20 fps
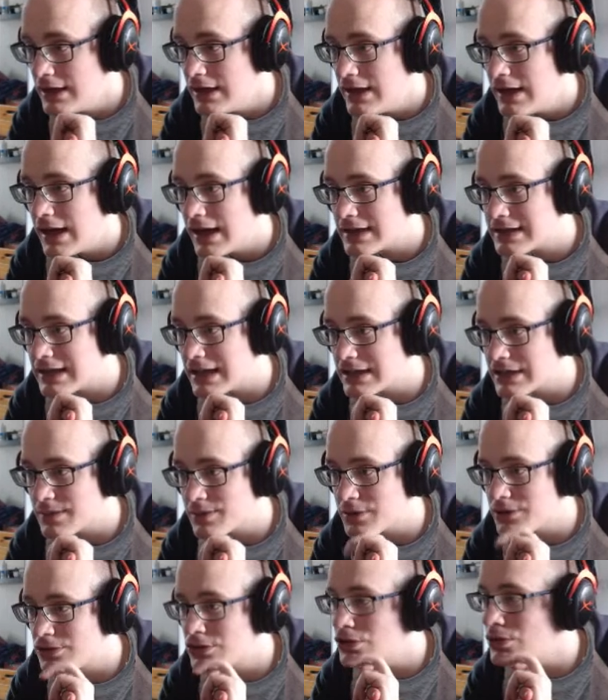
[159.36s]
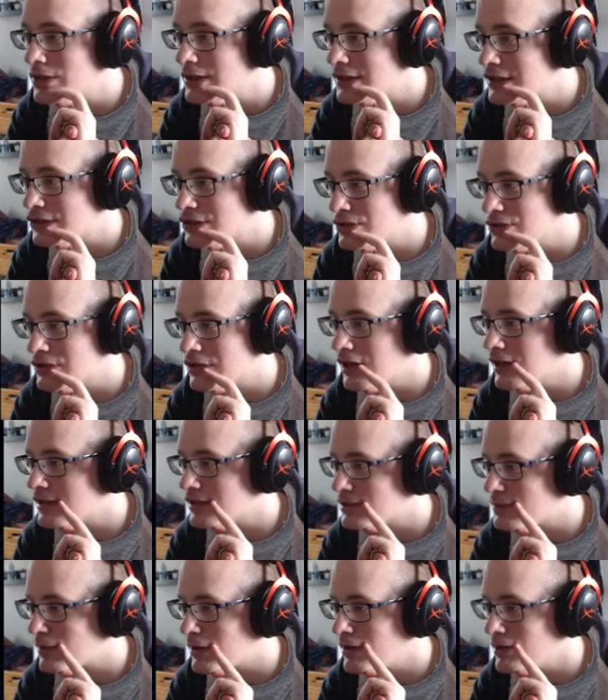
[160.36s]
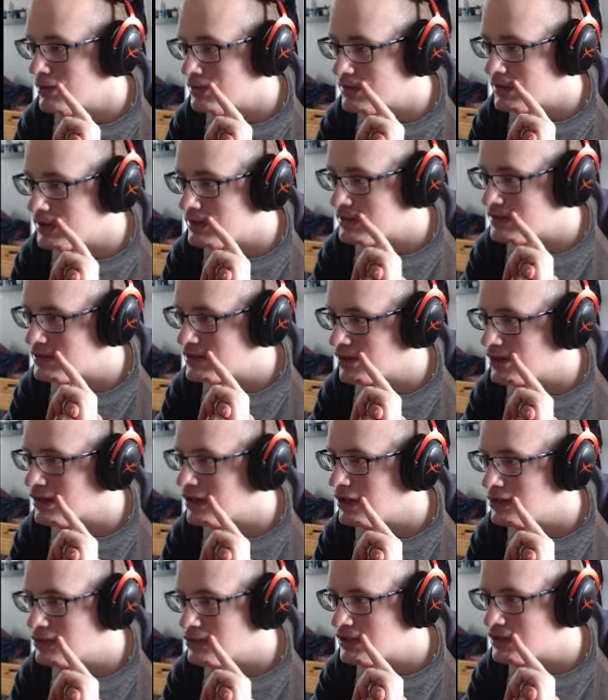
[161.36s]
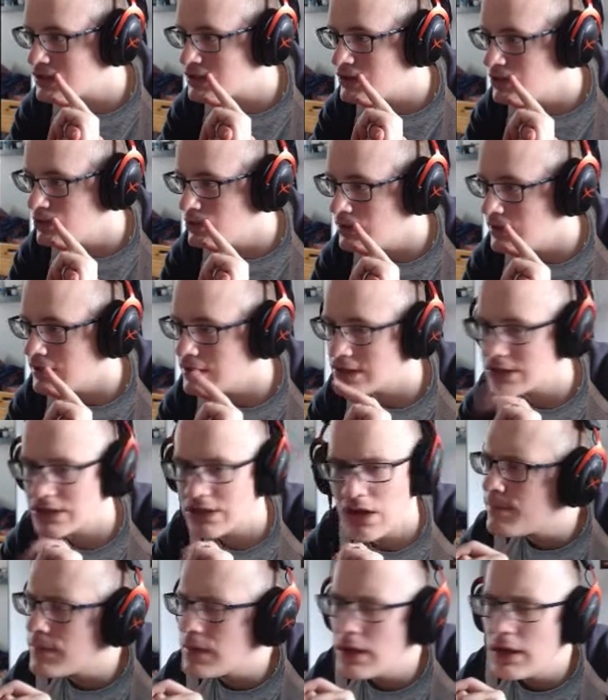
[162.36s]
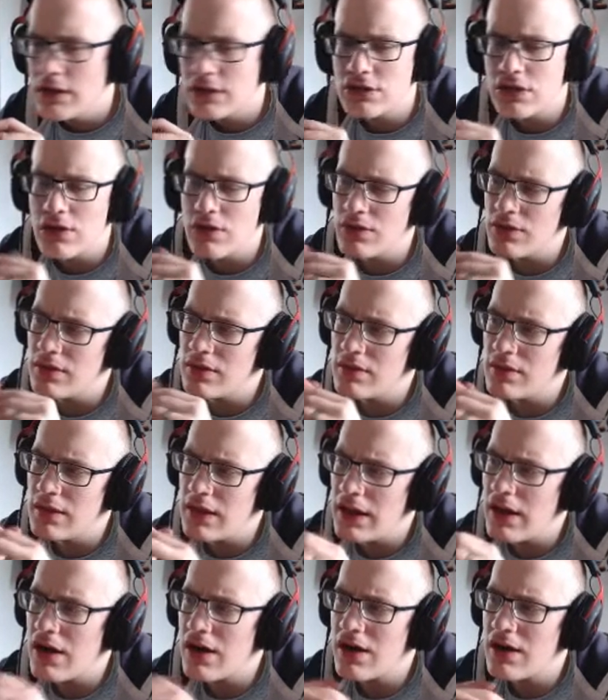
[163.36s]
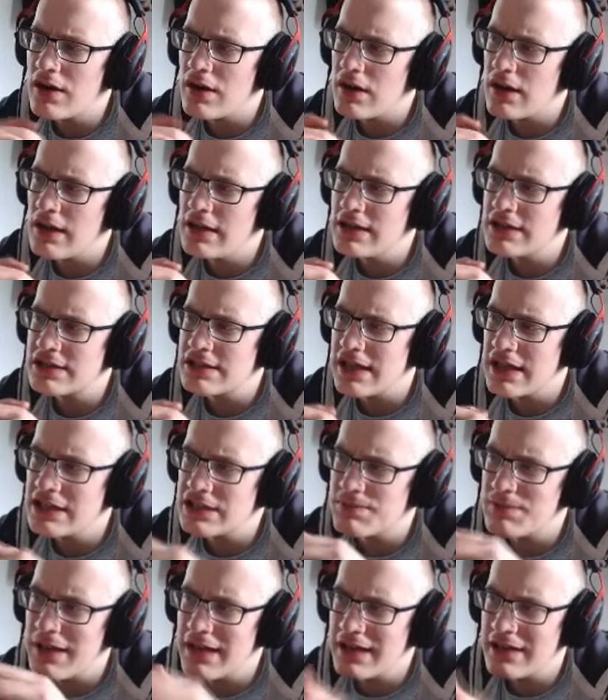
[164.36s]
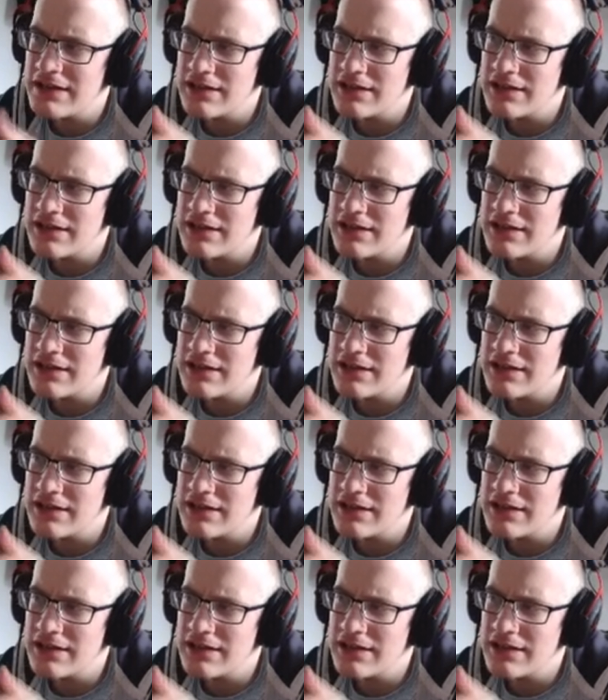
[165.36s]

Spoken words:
Attacks up to 2 additional targets, prioritizes the closest units. So they are, in a sense, making